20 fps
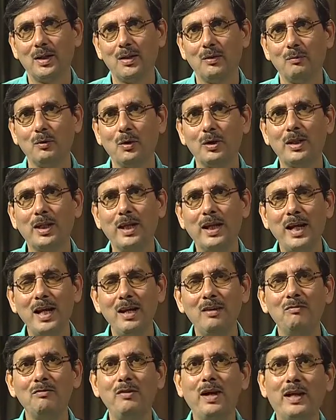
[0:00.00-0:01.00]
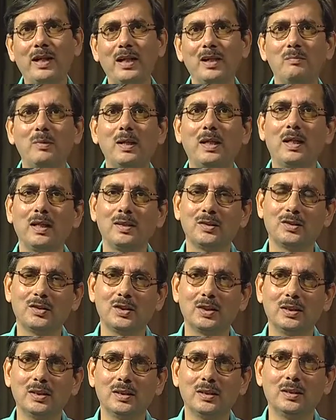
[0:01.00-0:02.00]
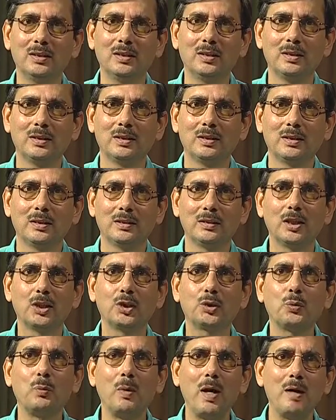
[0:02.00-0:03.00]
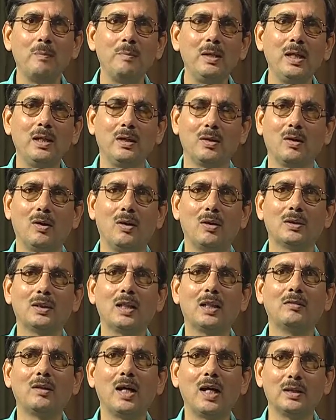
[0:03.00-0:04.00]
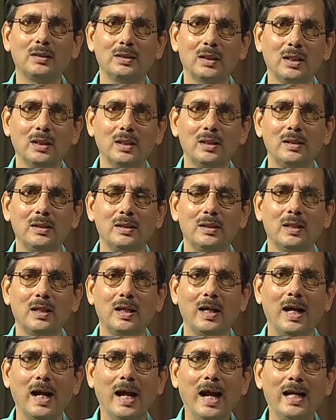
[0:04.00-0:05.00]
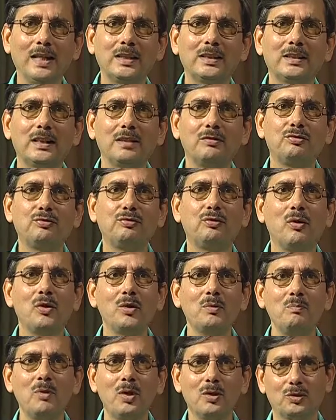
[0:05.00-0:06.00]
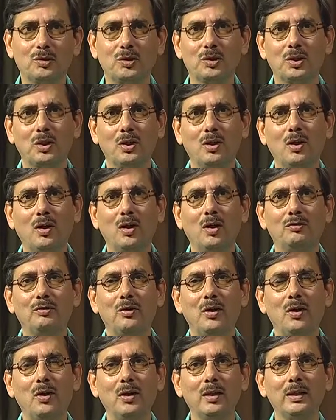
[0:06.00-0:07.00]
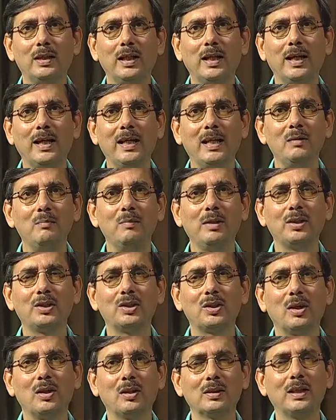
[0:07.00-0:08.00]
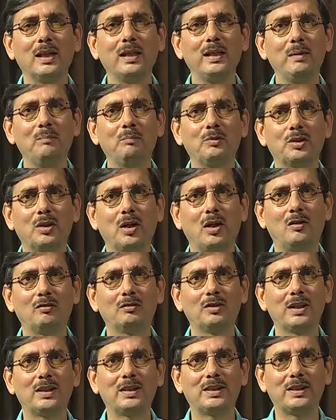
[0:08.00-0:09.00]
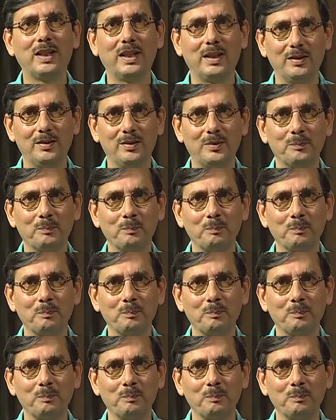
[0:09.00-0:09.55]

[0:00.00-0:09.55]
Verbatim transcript: would invariably consider the Swami or the Raja as the foremost of all the elements or the limbs of the state.